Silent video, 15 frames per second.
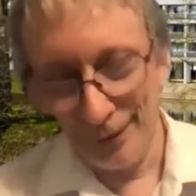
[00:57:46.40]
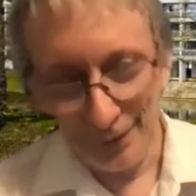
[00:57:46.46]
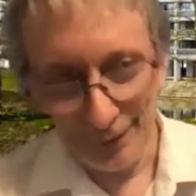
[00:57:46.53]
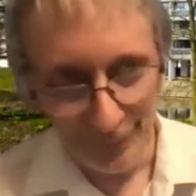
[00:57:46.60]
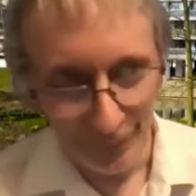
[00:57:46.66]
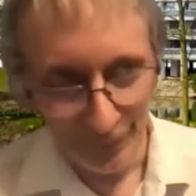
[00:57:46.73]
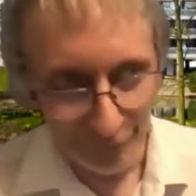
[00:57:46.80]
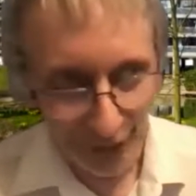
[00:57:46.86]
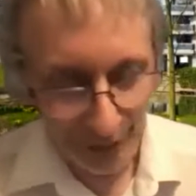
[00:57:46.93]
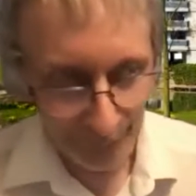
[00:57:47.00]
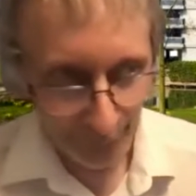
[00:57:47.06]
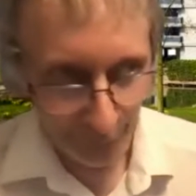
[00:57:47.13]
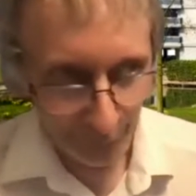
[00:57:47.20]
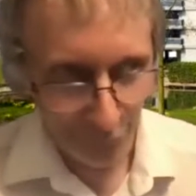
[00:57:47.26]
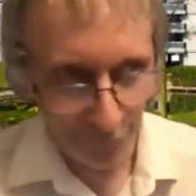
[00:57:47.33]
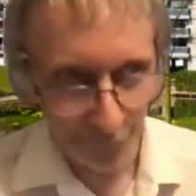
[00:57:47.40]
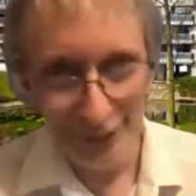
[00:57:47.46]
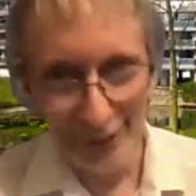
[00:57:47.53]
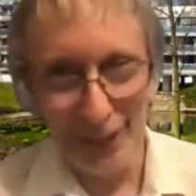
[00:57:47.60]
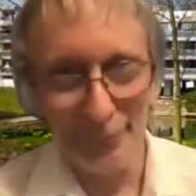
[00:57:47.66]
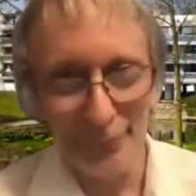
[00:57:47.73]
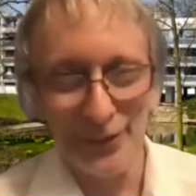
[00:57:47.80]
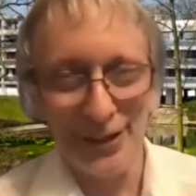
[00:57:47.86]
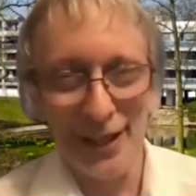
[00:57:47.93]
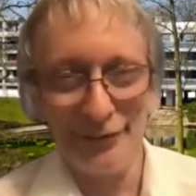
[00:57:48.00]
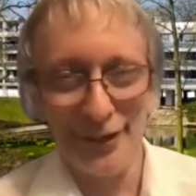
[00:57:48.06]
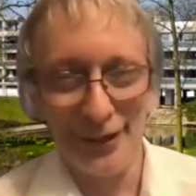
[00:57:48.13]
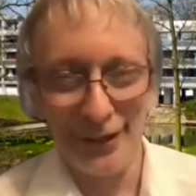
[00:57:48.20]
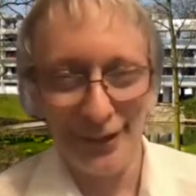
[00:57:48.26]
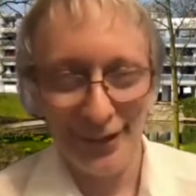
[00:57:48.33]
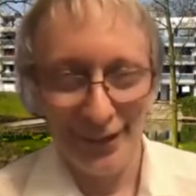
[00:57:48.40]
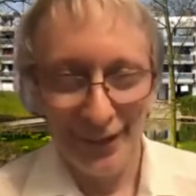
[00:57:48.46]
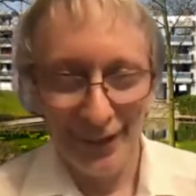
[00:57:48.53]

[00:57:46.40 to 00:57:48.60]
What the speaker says: the value of 3 times 7